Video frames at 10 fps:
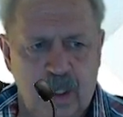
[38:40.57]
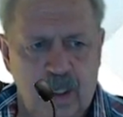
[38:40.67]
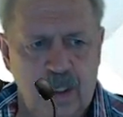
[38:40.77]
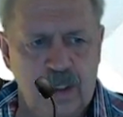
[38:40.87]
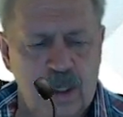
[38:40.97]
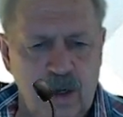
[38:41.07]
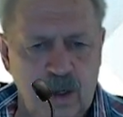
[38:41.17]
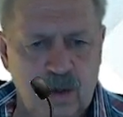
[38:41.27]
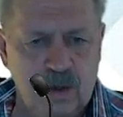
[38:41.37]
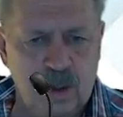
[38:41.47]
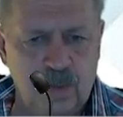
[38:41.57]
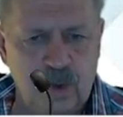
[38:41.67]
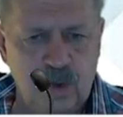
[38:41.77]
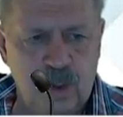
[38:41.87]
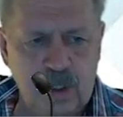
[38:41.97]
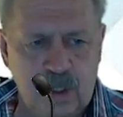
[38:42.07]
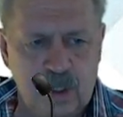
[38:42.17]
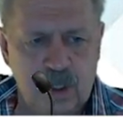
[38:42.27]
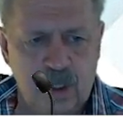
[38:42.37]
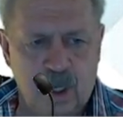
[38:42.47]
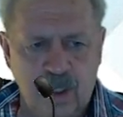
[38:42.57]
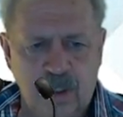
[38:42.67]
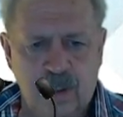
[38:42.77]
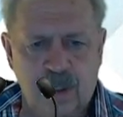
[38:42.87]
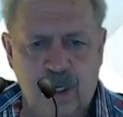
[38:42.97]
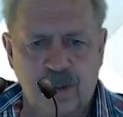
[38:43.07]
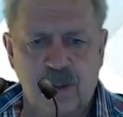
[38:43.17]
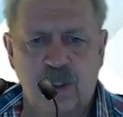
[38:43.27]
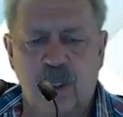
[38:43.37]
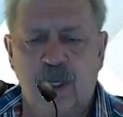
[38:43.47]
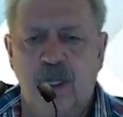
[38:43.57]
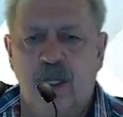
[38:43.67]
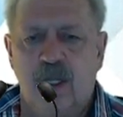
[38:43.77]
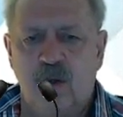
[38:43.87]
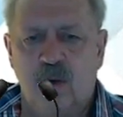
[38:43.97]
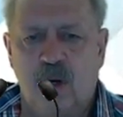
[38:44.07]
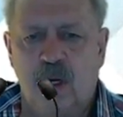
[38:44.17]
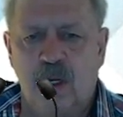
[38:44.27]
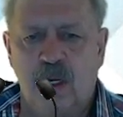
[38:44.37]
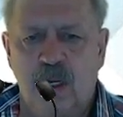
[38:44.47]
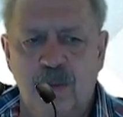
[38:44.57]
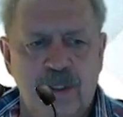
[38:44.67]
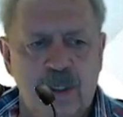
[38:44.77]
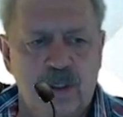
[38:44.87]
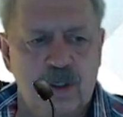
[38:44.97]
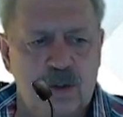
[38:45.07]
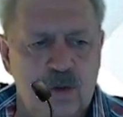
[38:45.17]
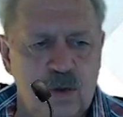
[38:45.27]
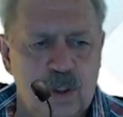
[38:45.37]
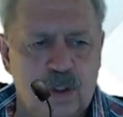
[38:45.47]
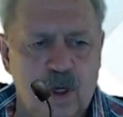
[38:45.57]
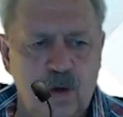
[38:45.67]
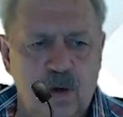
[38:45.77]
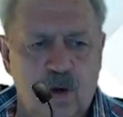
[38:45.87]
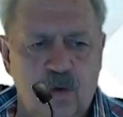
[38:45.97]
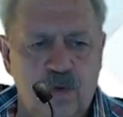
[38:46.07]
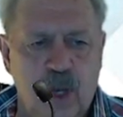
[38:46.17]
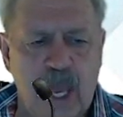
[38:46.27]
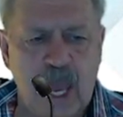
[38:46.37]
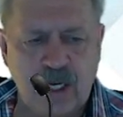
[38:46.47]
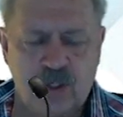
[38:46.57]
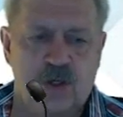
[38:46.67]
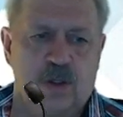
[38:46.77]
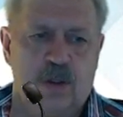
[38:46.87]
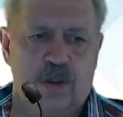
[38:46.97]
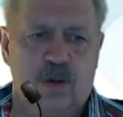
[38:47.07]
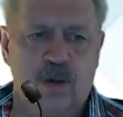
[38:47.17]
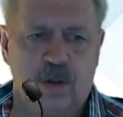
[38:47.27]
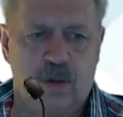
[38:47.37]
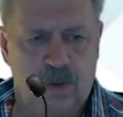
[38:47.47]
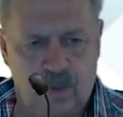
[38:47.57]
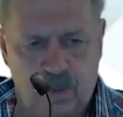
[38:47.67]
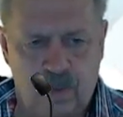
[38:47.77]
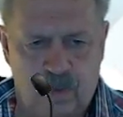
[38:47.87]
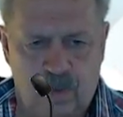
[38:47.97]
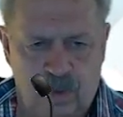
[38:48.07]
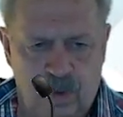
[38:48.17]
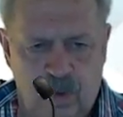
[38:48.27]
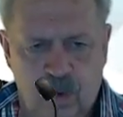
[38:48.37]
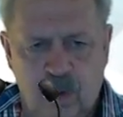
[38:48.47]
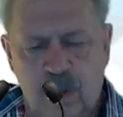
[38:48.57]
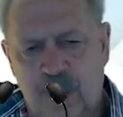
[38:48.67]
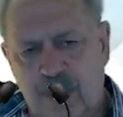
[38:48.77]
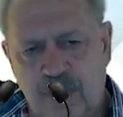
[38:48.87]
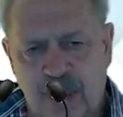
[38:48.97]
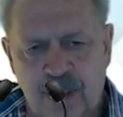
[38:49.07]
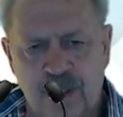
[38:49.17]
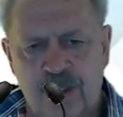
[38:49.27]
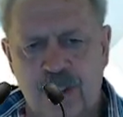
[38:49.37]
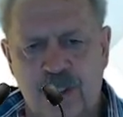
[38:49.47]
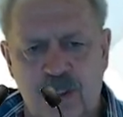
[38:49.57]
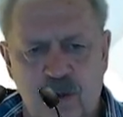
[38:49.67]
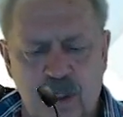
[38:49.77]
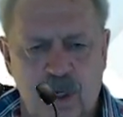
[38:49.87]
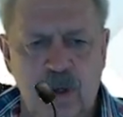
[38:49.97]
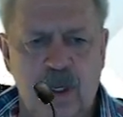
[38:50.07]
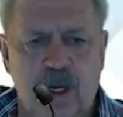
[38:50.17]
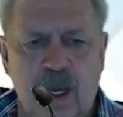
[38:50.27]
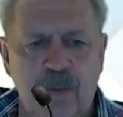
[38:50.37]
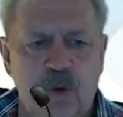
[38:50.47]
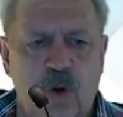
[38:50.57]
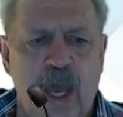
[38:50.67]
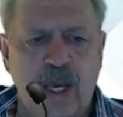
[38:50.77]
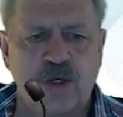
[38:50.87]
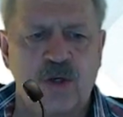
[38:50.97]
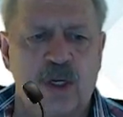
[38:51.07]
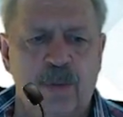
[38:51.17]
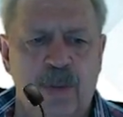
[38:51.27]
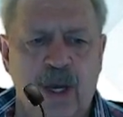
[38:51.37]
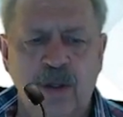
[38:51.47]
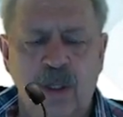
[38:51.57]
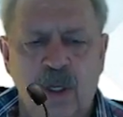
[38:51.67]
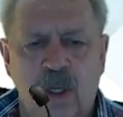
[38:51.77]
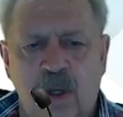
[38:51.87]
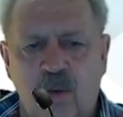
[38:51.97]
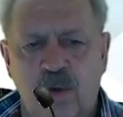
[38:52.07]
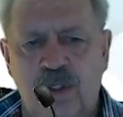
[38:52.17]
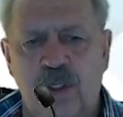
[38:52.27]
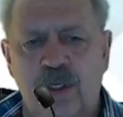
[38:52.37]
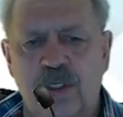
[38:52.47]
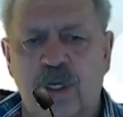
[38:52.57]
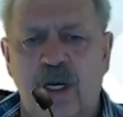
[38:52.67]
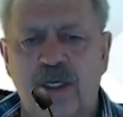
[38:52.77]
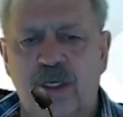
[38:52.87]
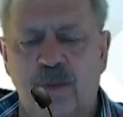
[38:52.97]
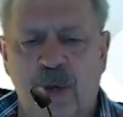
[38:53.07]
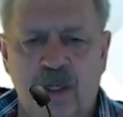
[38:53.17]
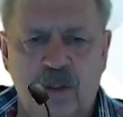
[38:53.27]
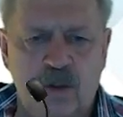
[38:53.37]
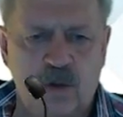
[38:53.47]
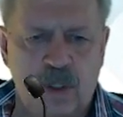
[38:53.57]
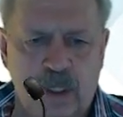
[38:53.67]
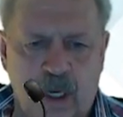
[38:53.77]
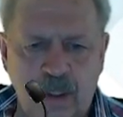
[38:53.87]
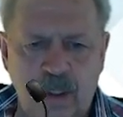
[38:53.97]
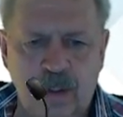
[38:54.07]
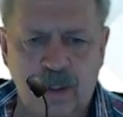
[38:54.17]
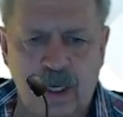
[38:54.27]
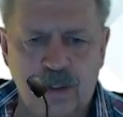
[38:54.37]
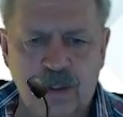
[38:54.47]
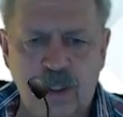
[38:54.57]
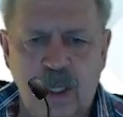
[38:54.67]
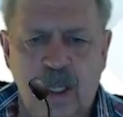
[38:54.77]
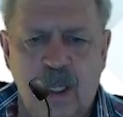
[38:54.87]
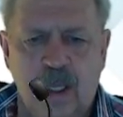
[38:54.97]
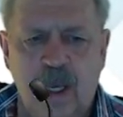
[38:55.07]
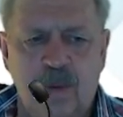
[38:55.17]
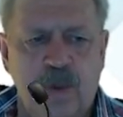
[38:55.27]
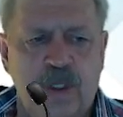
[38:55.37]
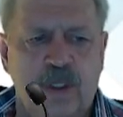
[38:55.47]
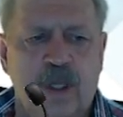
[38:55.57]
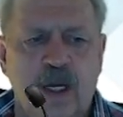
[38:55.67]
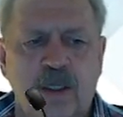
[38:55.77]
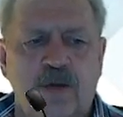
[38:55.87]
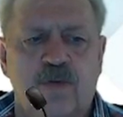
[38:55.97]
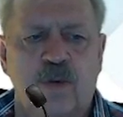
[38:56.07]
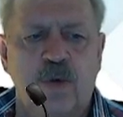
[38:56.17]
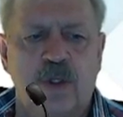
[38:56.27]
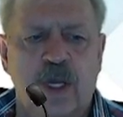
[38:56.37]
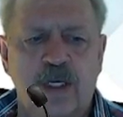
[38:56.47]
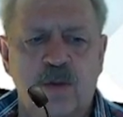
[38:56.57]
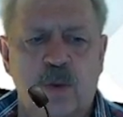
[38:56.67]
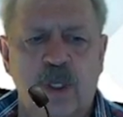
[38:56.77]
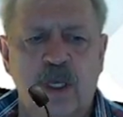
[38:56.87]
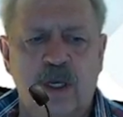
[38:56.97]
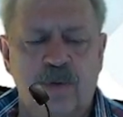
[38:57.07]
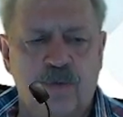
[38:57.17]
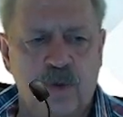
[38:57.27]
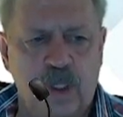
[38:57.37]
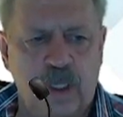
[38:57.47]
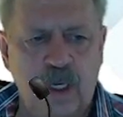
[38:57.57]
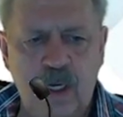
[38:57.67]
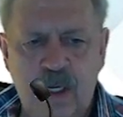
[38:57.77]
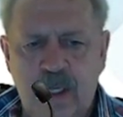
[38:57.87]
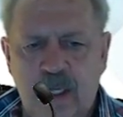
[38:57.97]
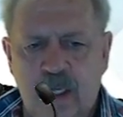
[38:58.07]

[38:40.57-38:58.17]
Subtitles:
He's only contributed 90,000. You are limited to the total of your actual, you can't claim the 160, you can only claim your actual amount, which in this case amounted to the 90,000, can be deducted from your taxable income for the year.